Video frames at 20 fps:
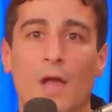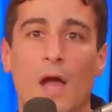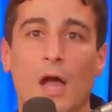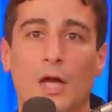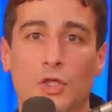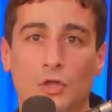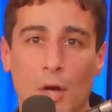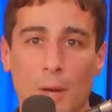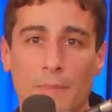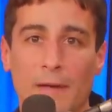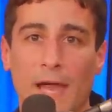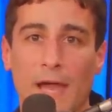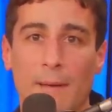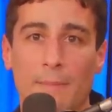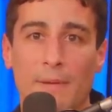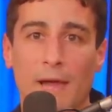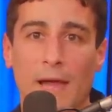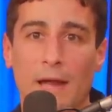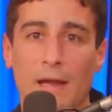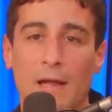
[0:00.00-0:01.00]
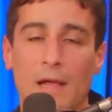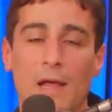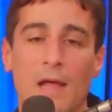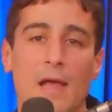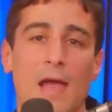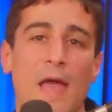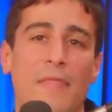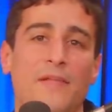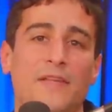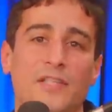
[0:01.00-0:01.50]
Trump campaign.
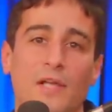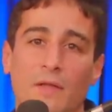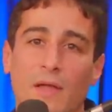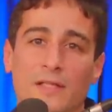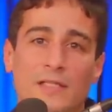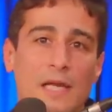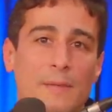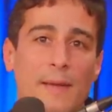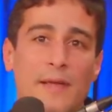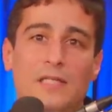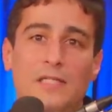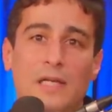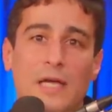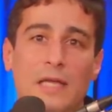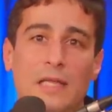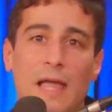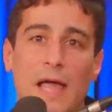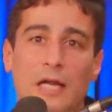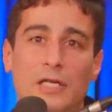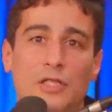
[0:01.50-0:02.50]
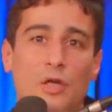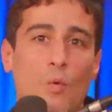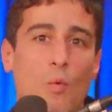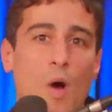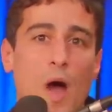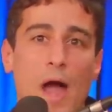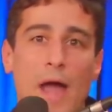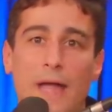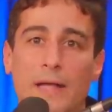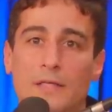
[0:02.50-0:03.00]
And the Steele dossier basically alleged a
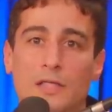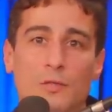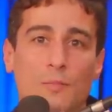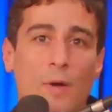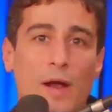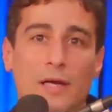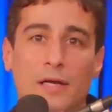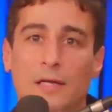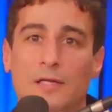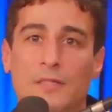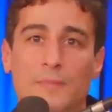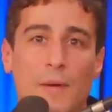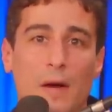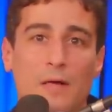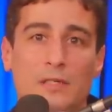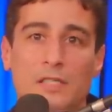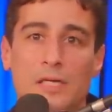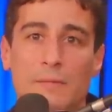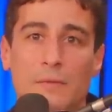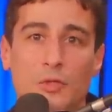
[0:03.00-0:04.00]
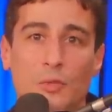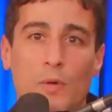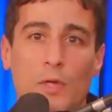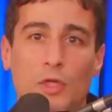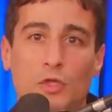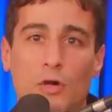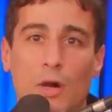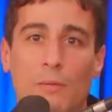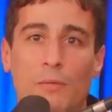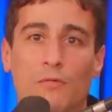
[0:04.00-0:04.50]
widespread conspiracy between
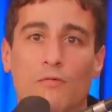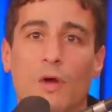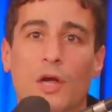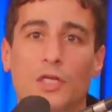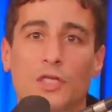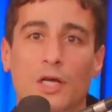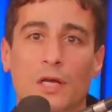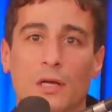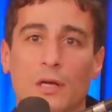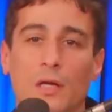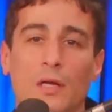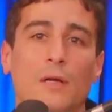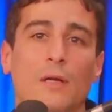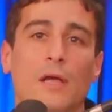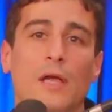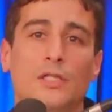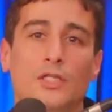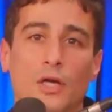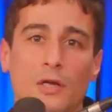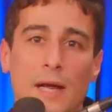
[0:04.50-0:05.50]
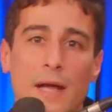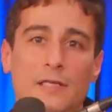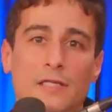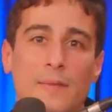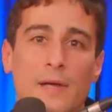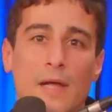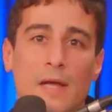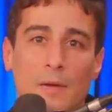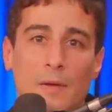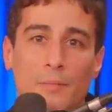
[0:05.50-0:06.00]
Trump and Russia. It turned out to
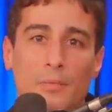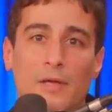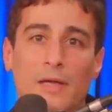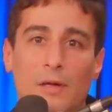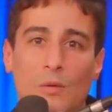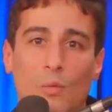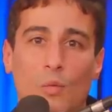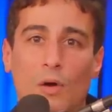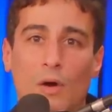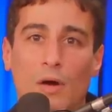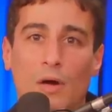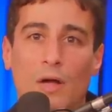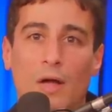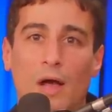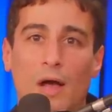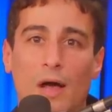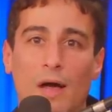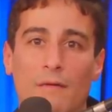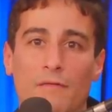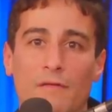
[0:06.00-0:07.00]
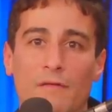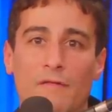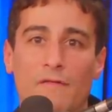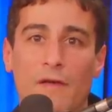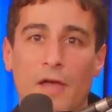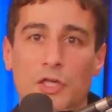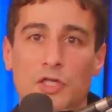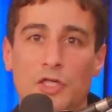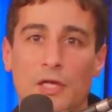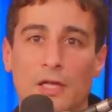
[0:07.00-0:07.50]
be a complete work of
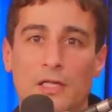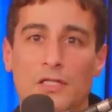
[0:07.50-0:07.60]
fiction.